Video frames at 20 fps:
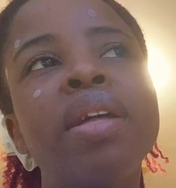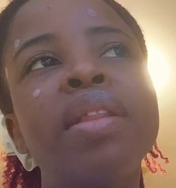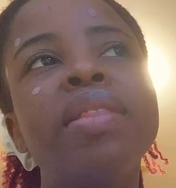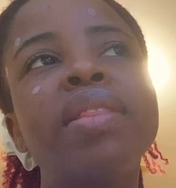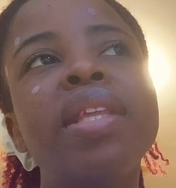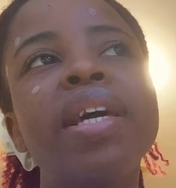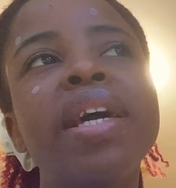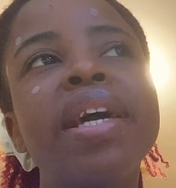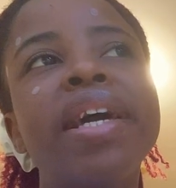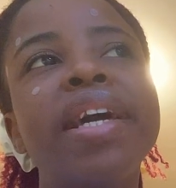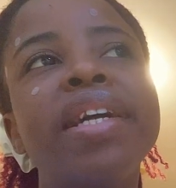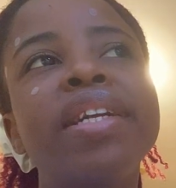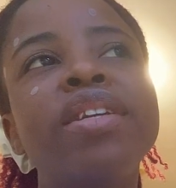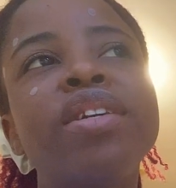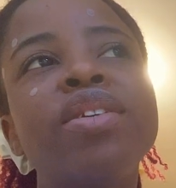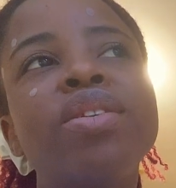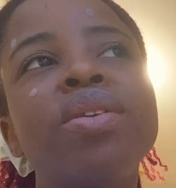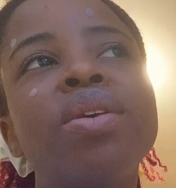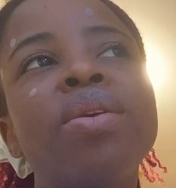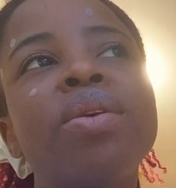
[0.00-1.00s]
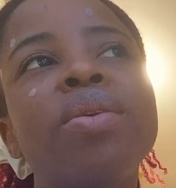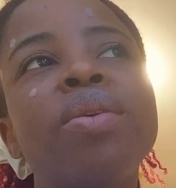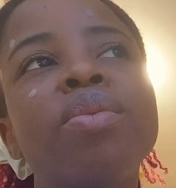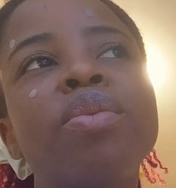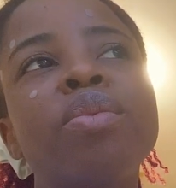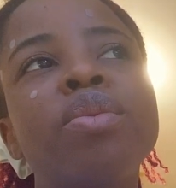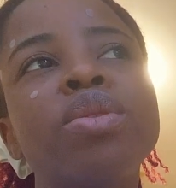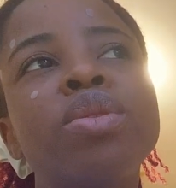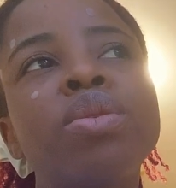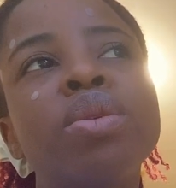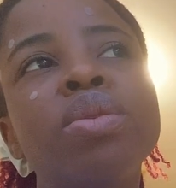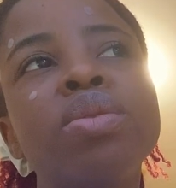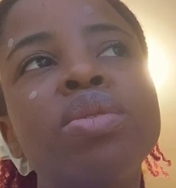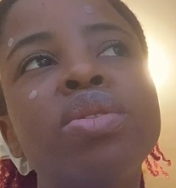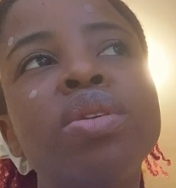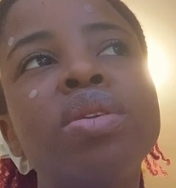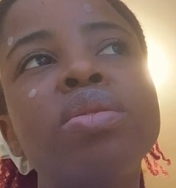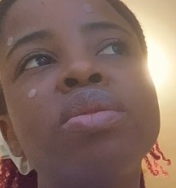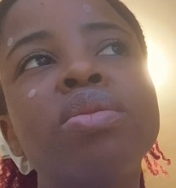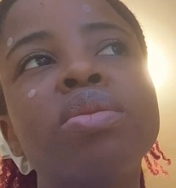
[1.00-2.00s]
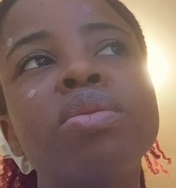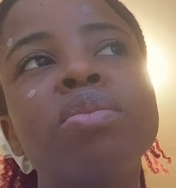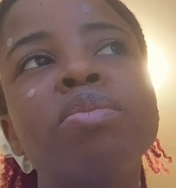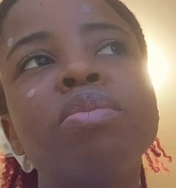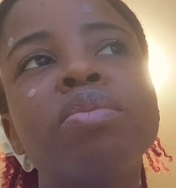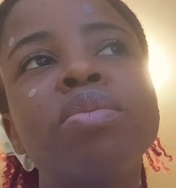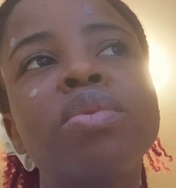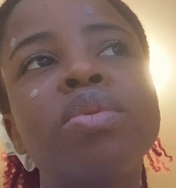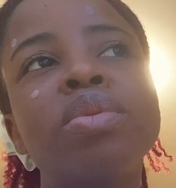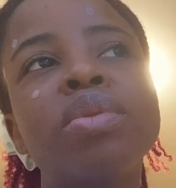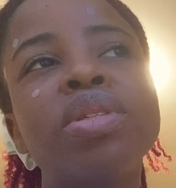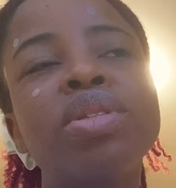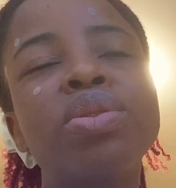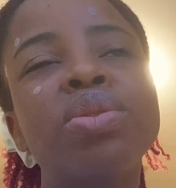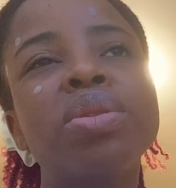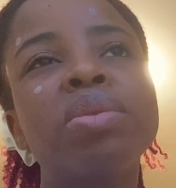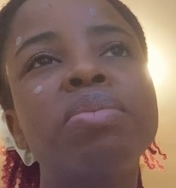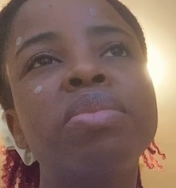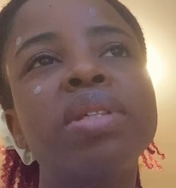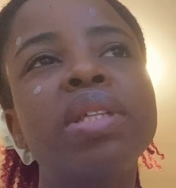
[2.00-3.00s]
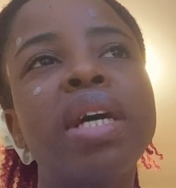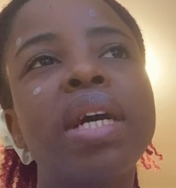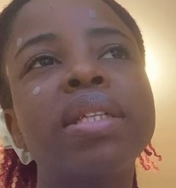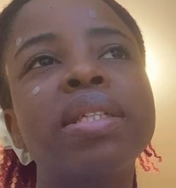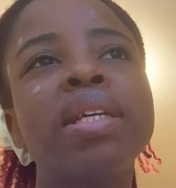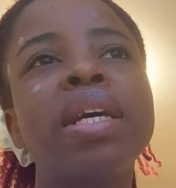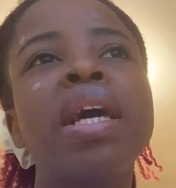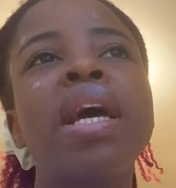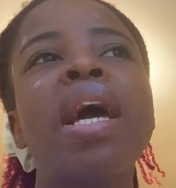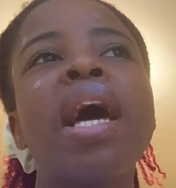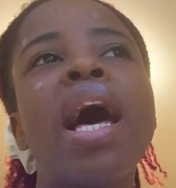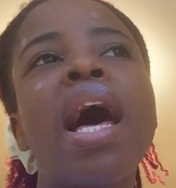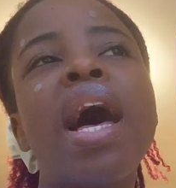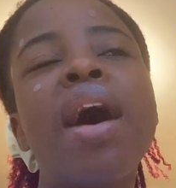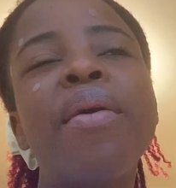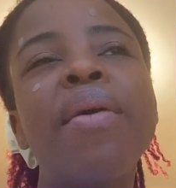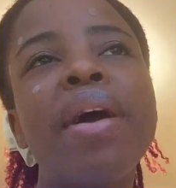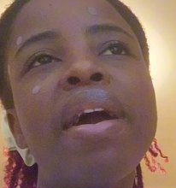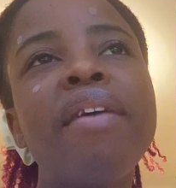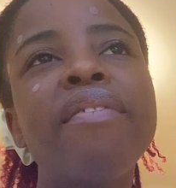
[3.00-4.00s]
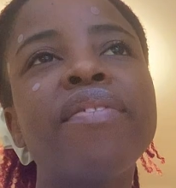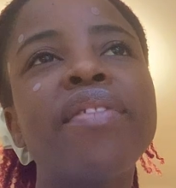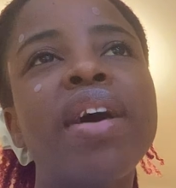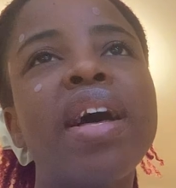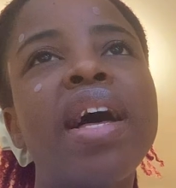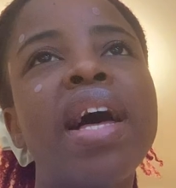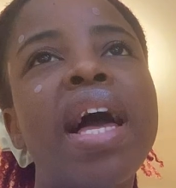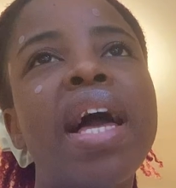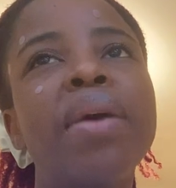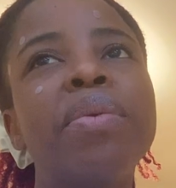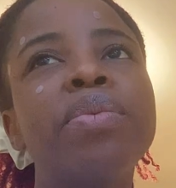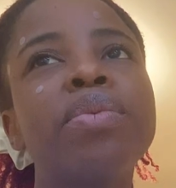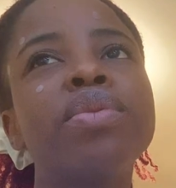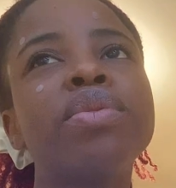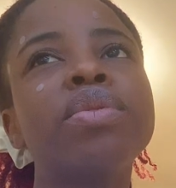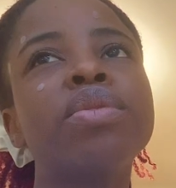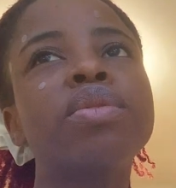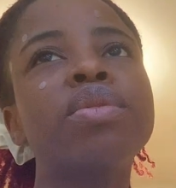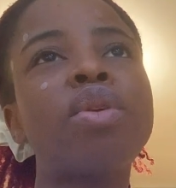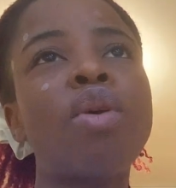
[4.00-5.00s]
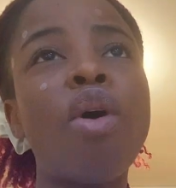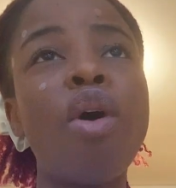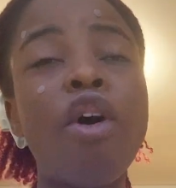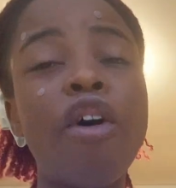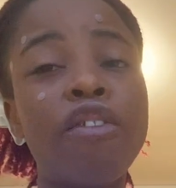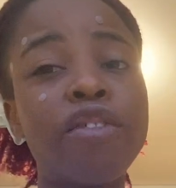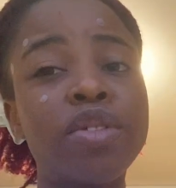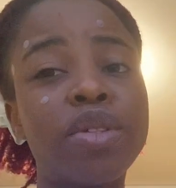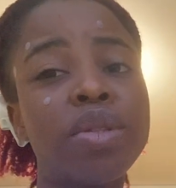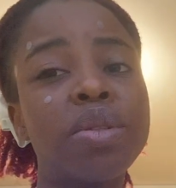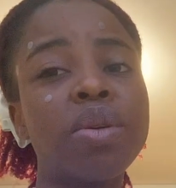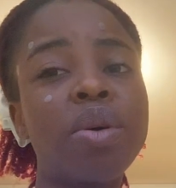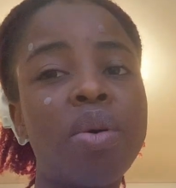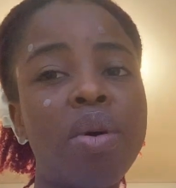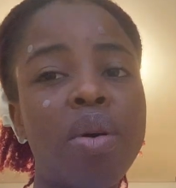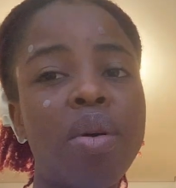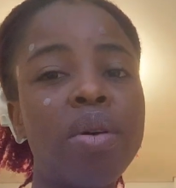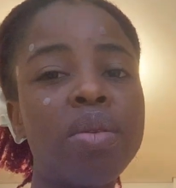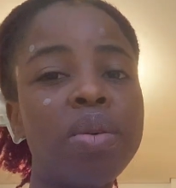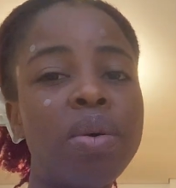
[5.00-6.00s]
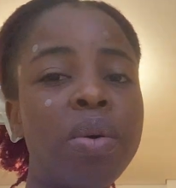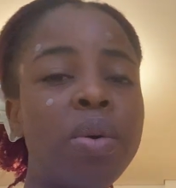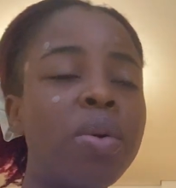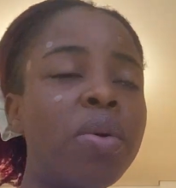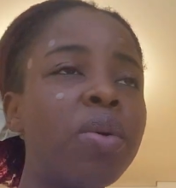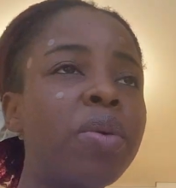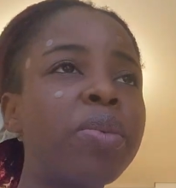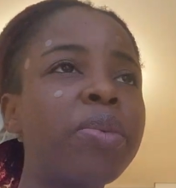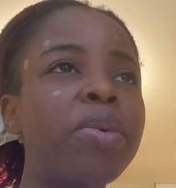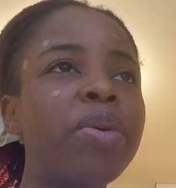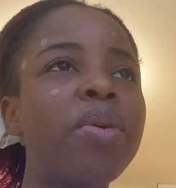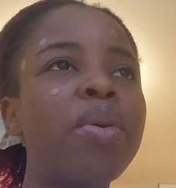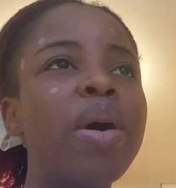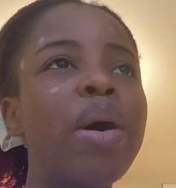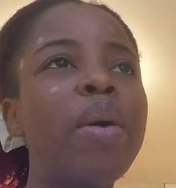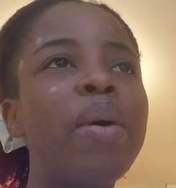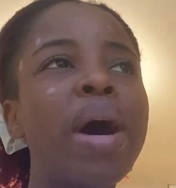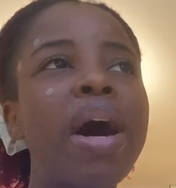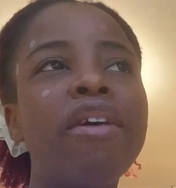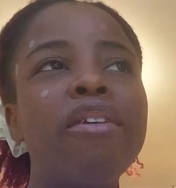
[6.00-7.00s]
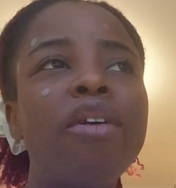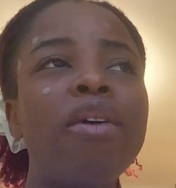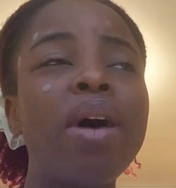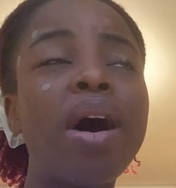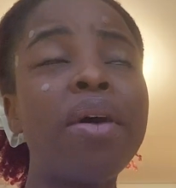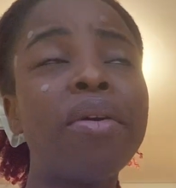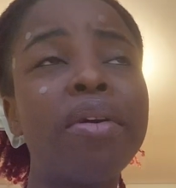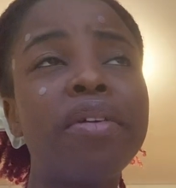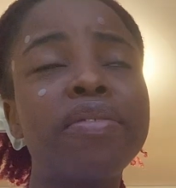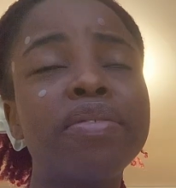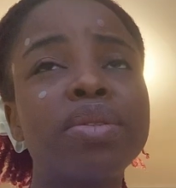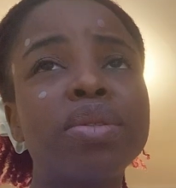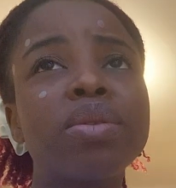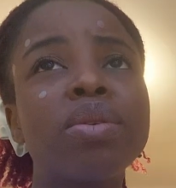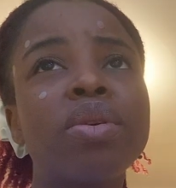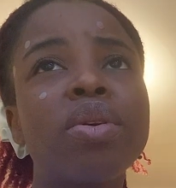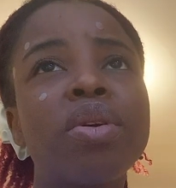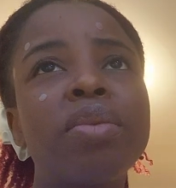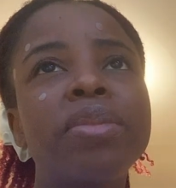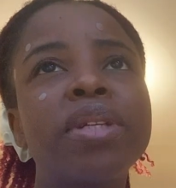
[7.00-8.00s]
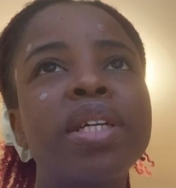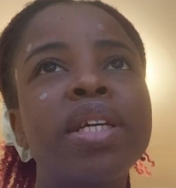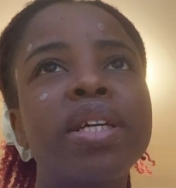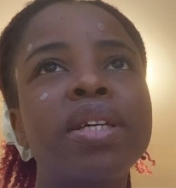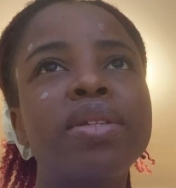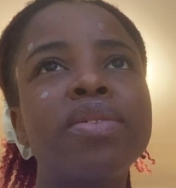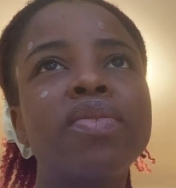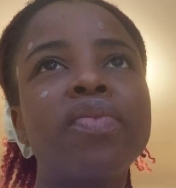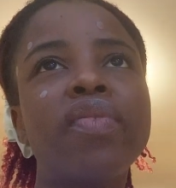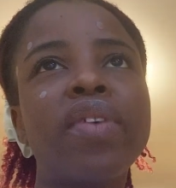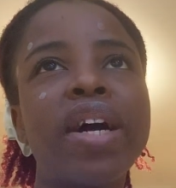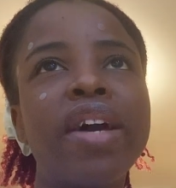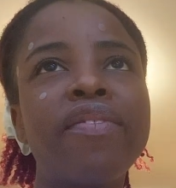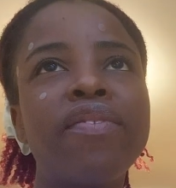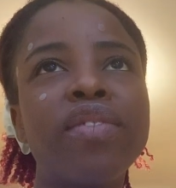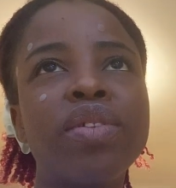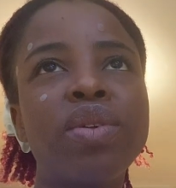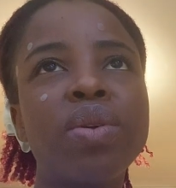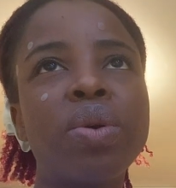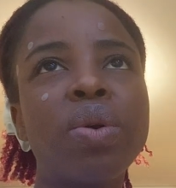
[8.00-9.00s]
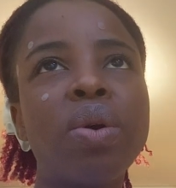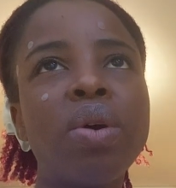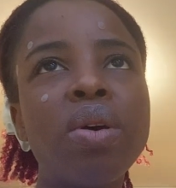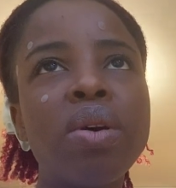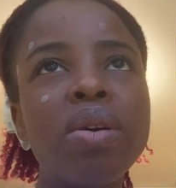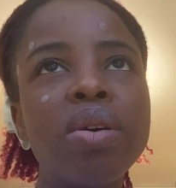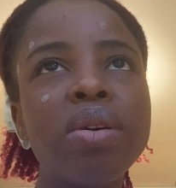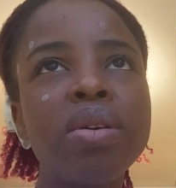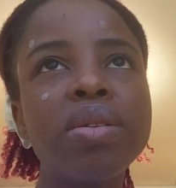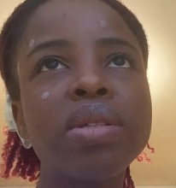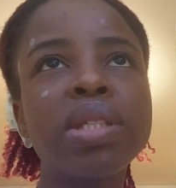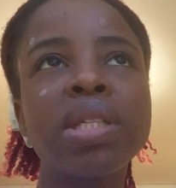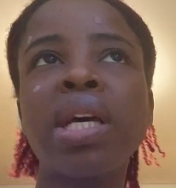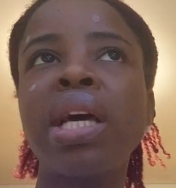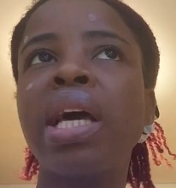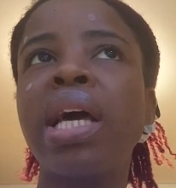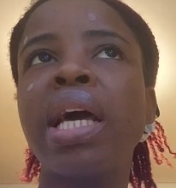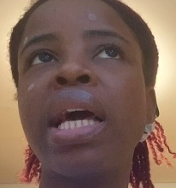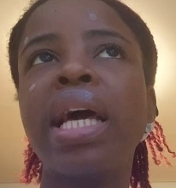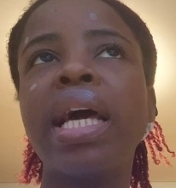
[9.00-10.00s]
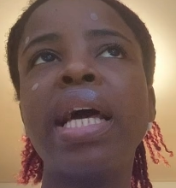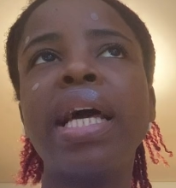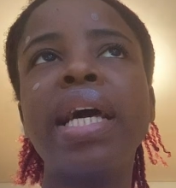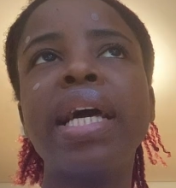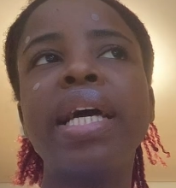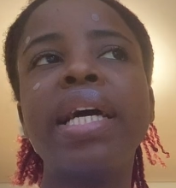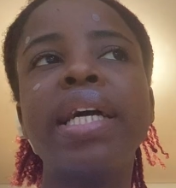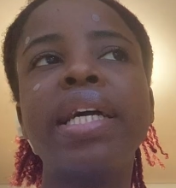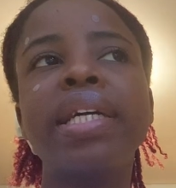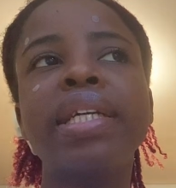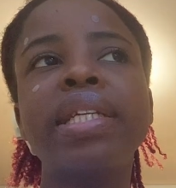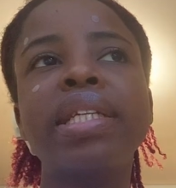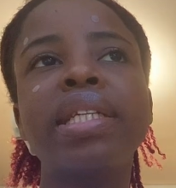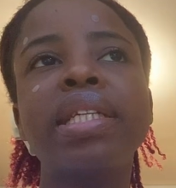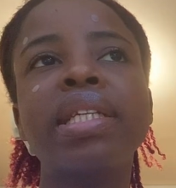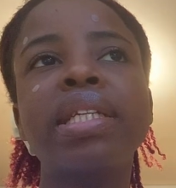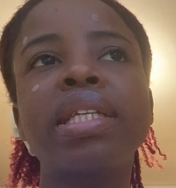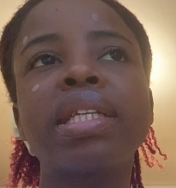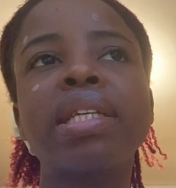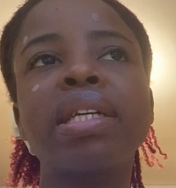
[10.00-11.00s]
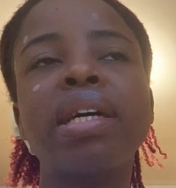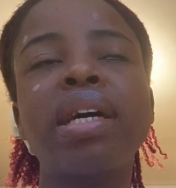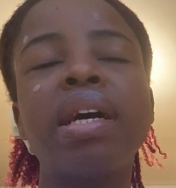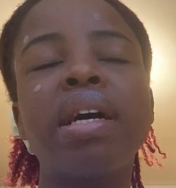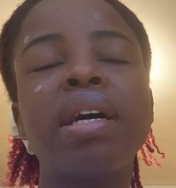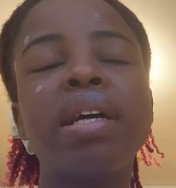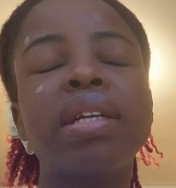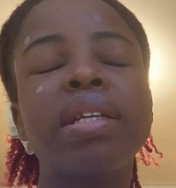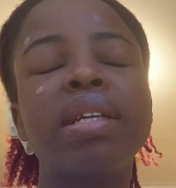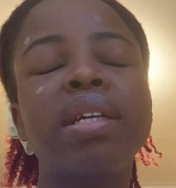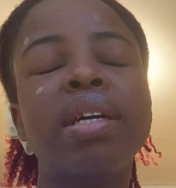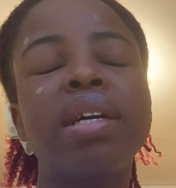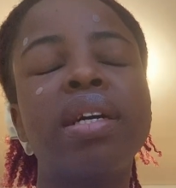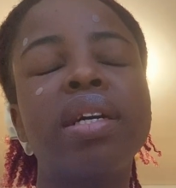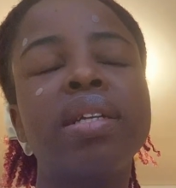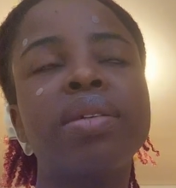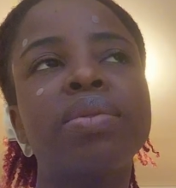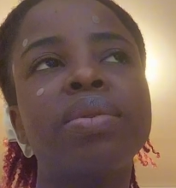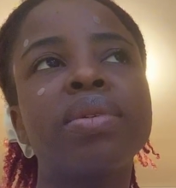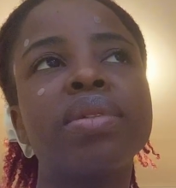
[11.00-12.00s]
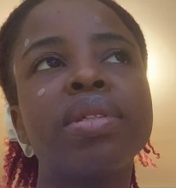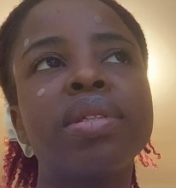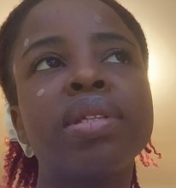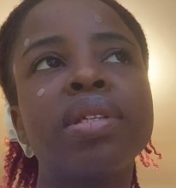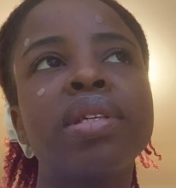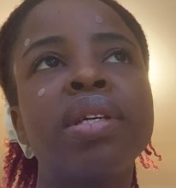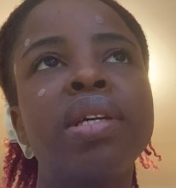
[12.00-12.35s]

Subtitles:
then your solution to it should be that, however, I would often call home, or I'll often communicate via video calls and what